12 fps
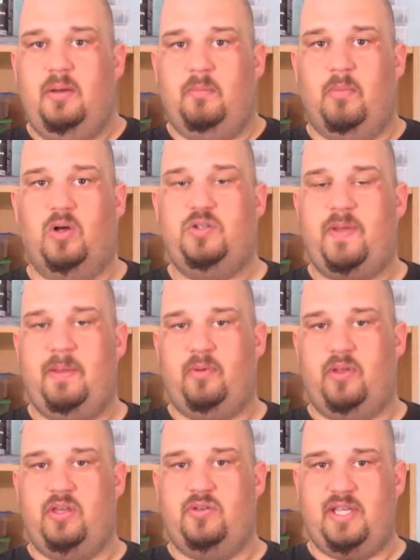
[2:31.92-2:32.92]
Most
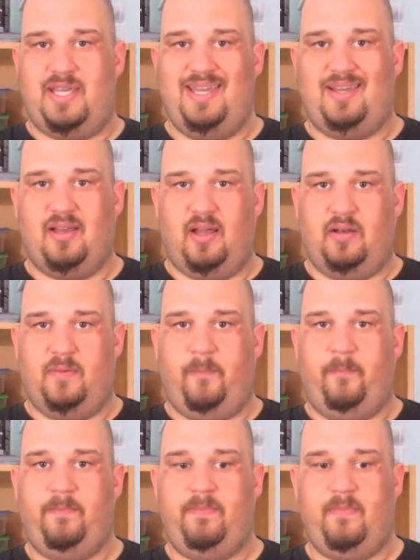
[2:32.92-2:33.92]
people use a heat gun.
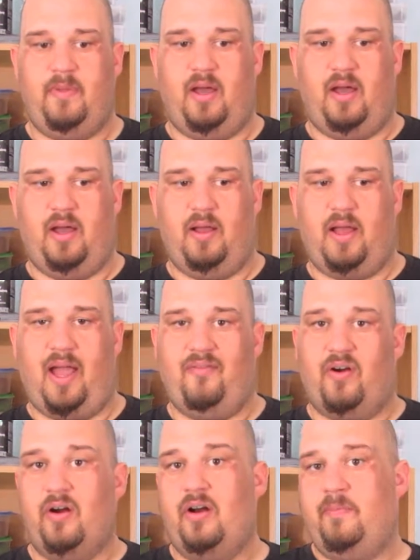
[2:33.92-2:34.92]
I've
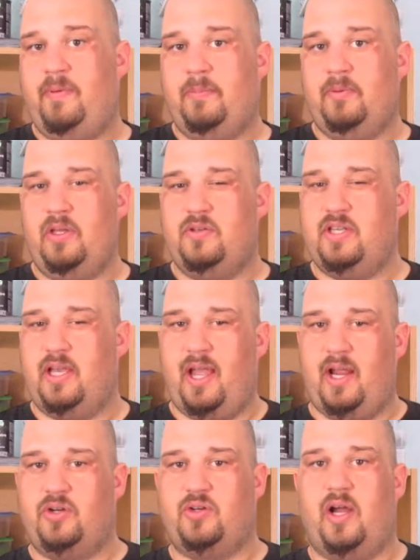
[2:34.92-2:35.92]
heard of people using a
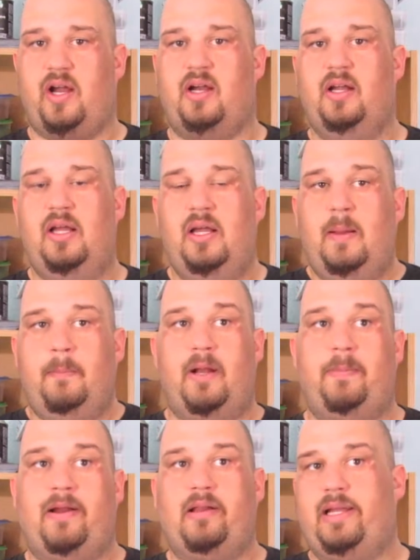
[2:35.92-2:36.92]
hairdryer, but
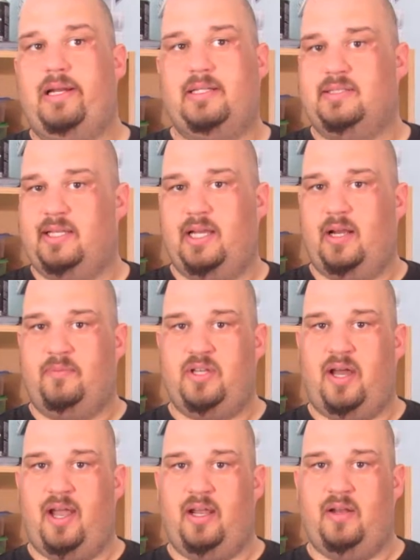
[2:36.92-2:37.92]
apparently it doesn't get up
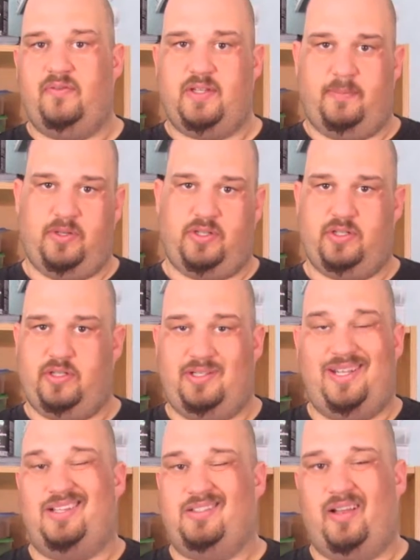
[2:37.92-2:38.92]
to high enough temperatures. It
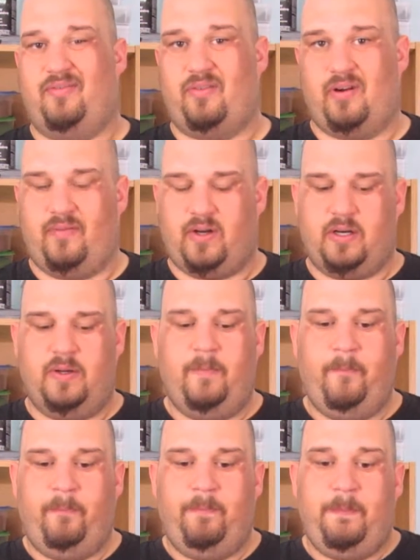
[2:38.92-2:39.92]
takes like forever.
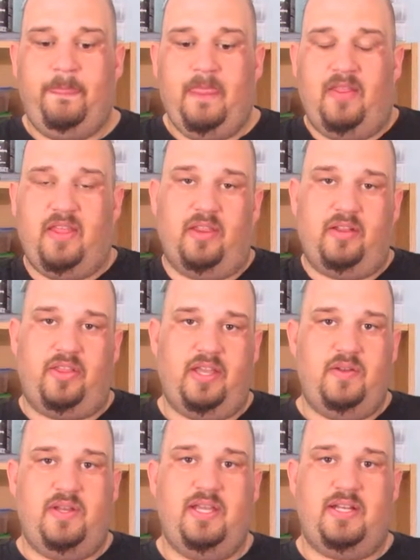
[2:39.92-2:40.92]
The other thing
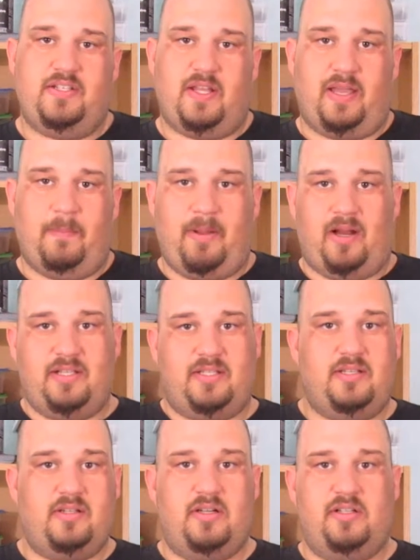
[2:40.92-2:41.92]
you need is like a pair of
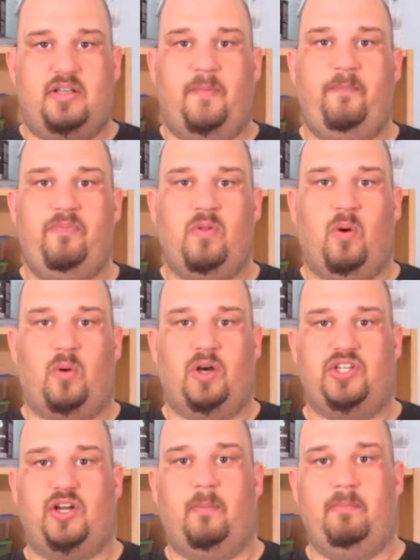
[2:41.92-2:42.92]
scissors or a
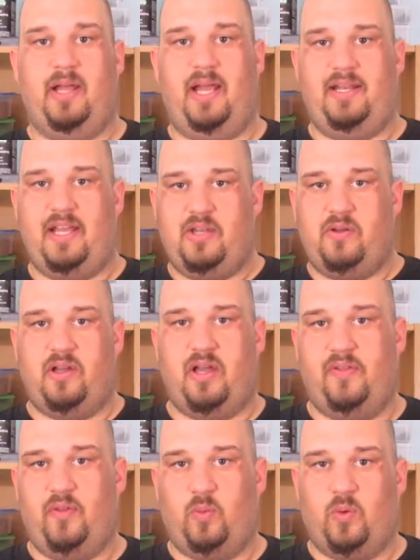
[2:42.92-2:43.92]
sharp blade that you can
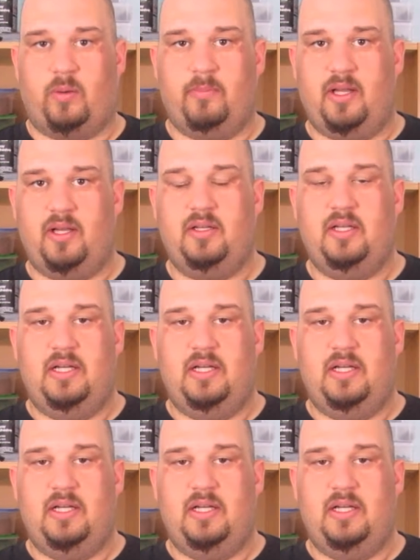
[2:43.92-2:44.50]
cut the Worbla.